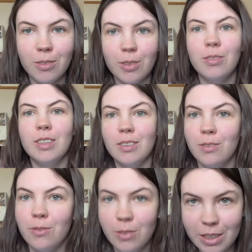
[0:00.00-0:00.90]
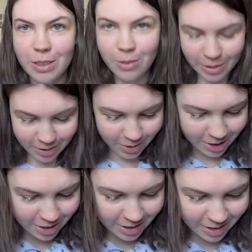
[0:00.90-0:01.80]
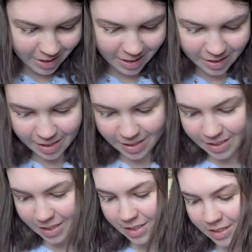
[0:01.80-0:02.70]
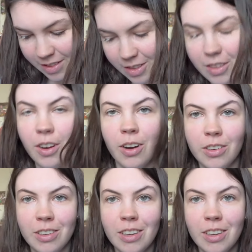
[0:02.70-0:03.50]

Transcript: of is very, very stretchy, and this is not.